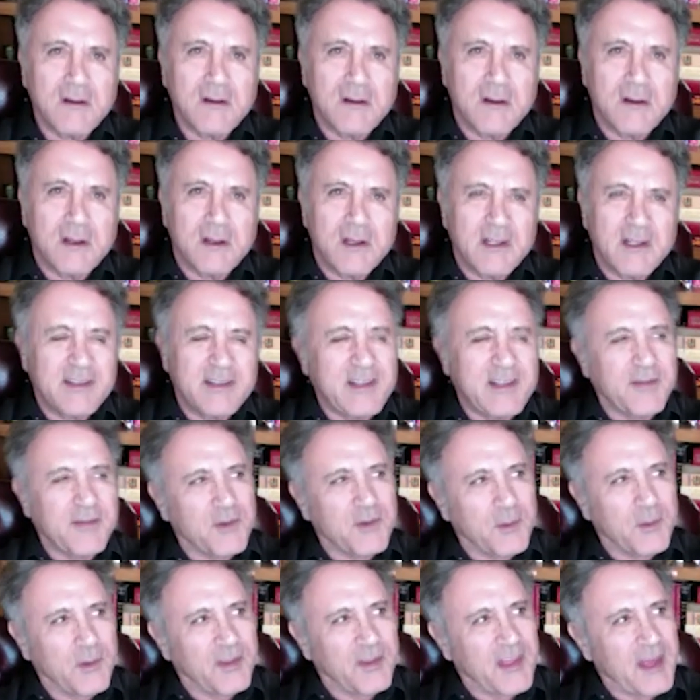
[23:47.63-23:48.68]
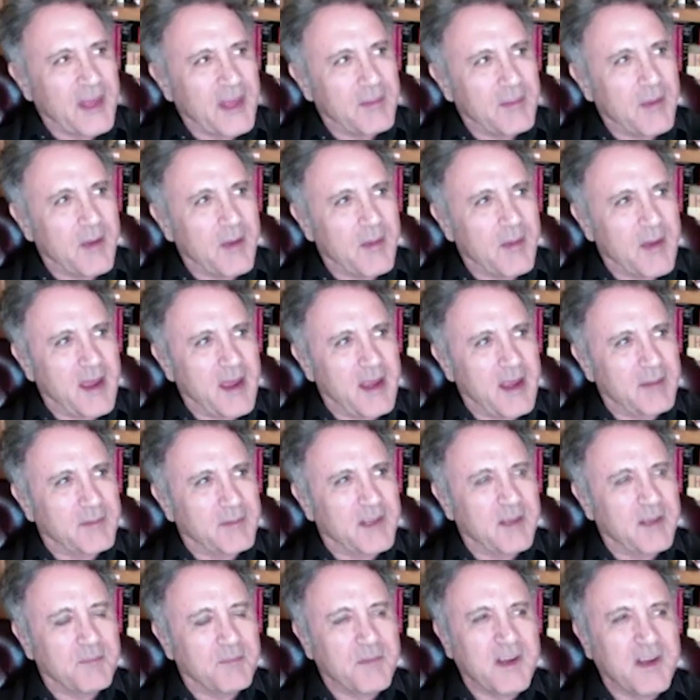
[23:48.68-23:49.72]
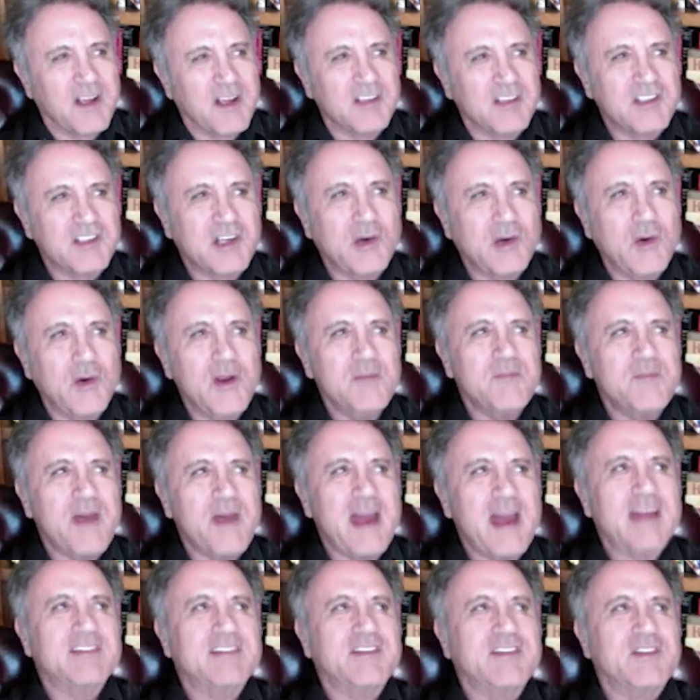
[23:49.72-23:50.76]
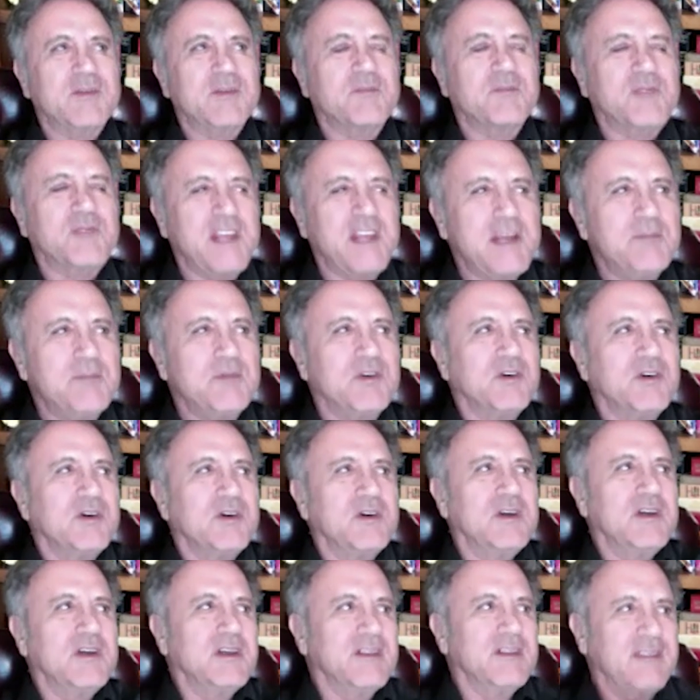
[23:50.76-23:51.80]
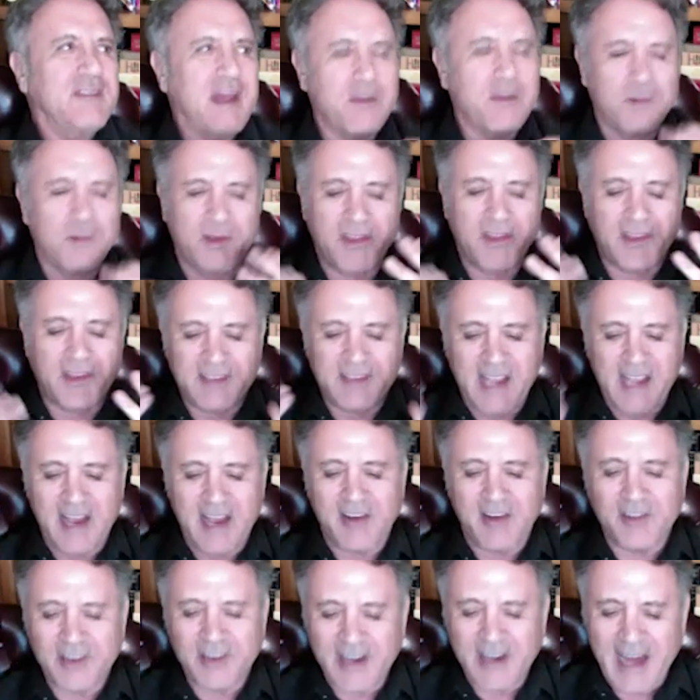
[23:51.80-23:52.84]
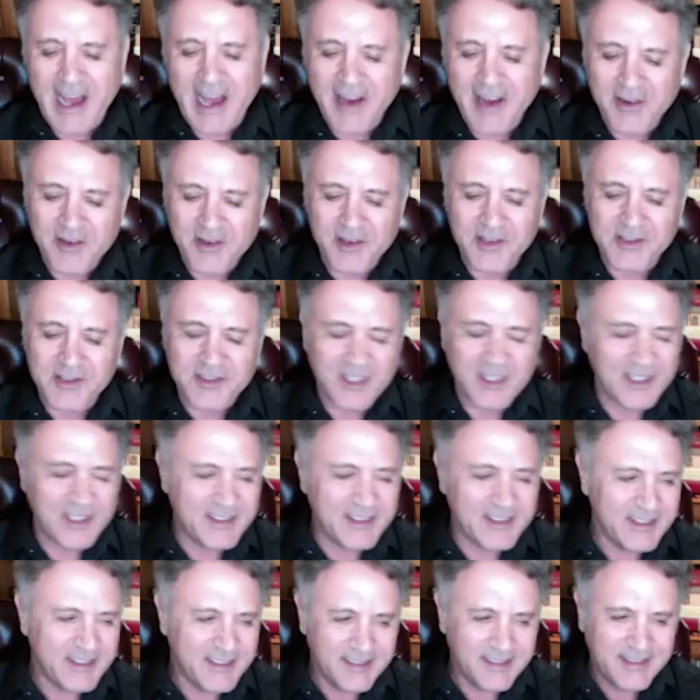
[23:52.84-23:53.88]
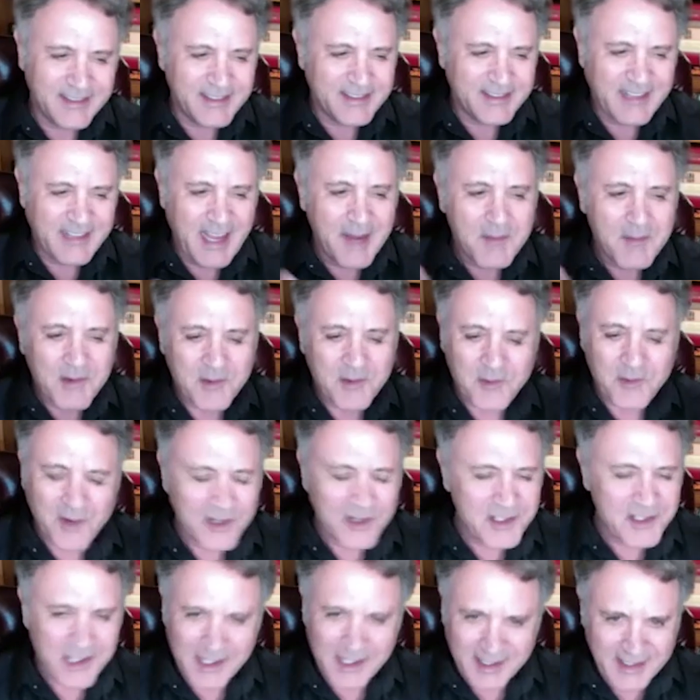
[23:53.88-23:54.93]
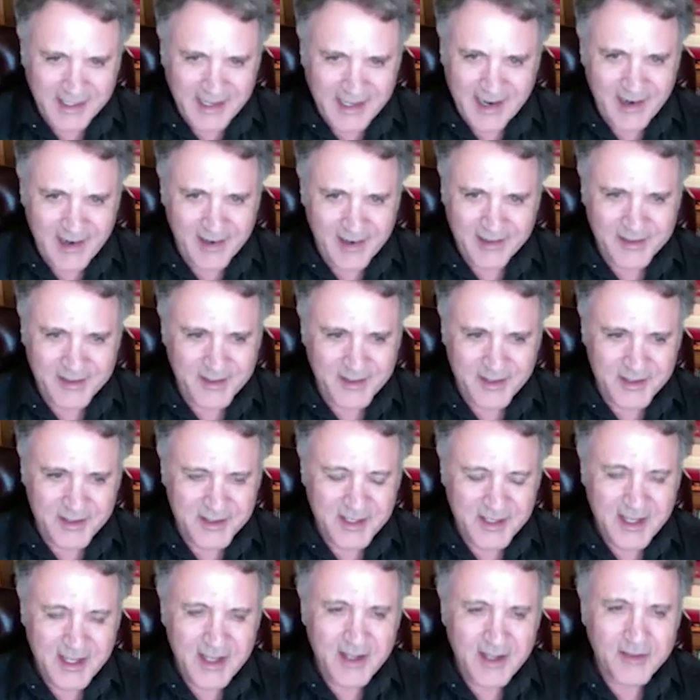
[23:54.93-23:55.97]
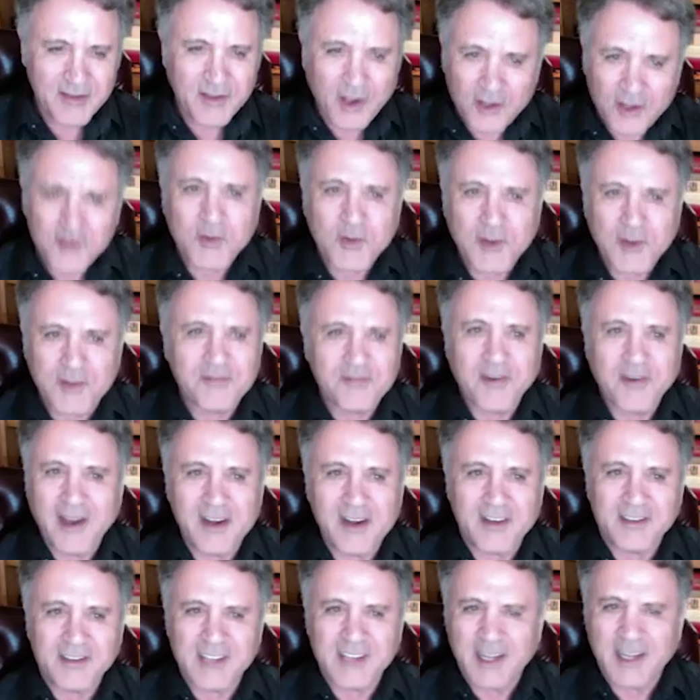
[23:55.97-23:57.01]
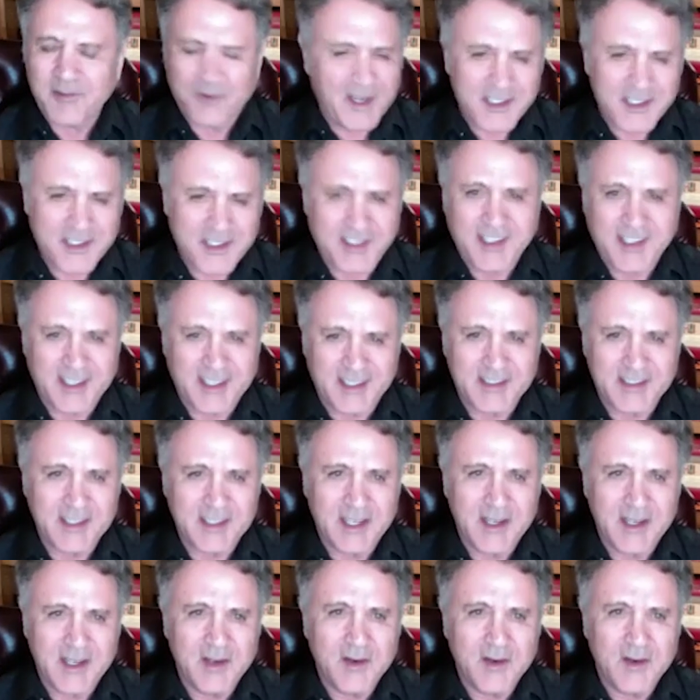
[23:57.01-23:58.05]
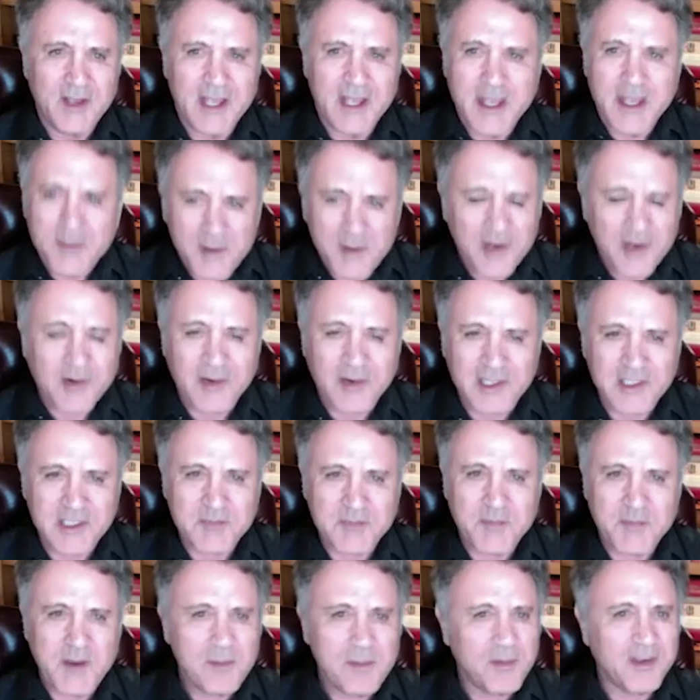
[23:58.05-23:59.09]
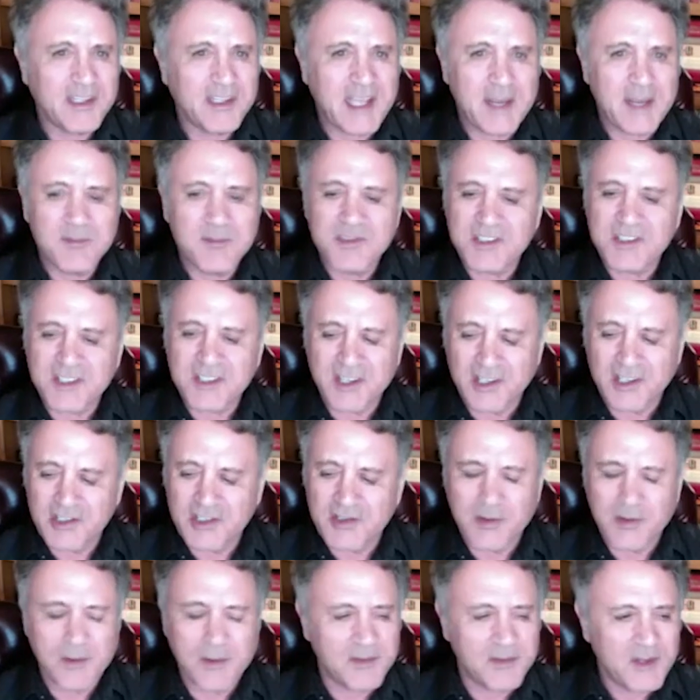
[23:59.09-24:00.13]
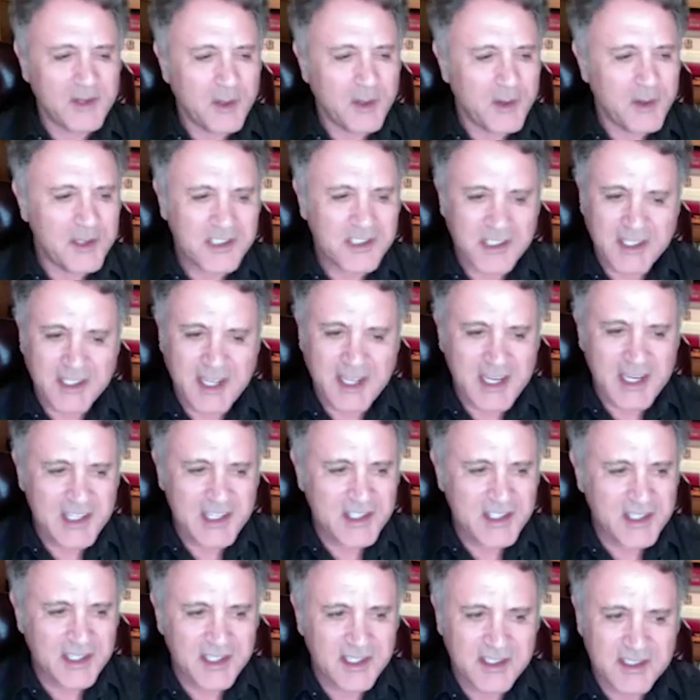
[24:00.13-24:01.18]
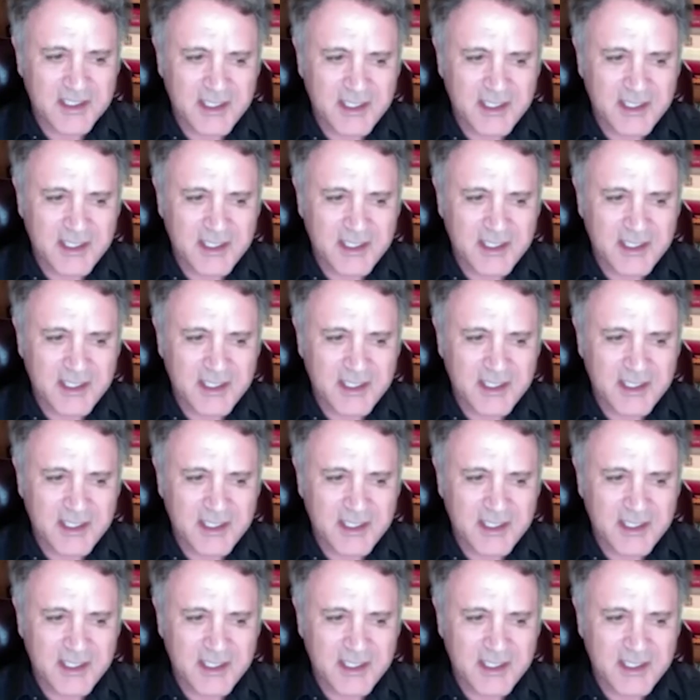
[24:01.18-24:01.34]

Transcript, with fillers: uh, different with MMA because going back to the people that were the down and outers, like the Damon Runyon characters, those were the fighters, not rich kids immigrants, people came to this country with no education. They said,